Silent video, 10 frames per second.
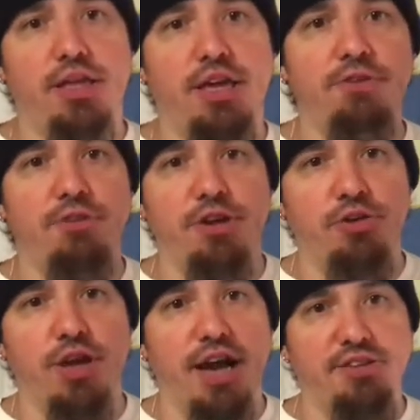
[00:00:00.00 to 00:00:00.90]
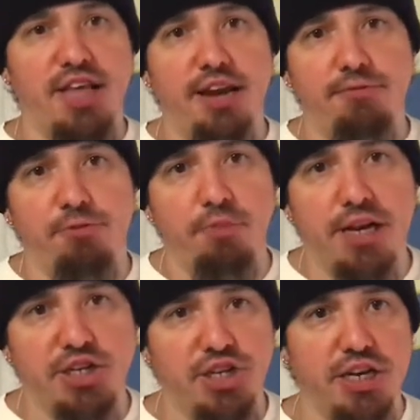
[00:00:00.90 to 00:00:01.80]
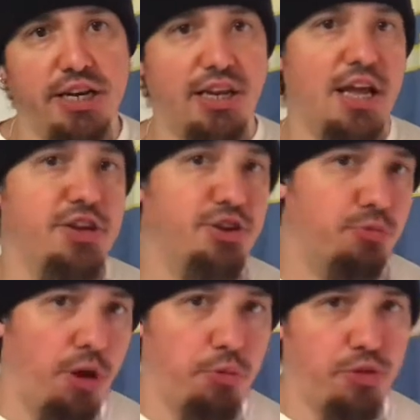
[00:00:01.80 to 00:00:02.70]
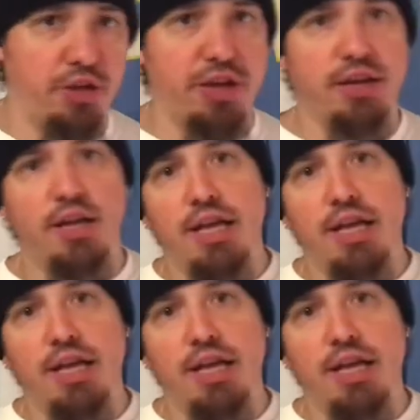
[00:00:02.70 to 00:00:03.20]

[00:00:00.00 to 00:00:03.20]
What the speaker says: giving you guys that information and letting you run with it,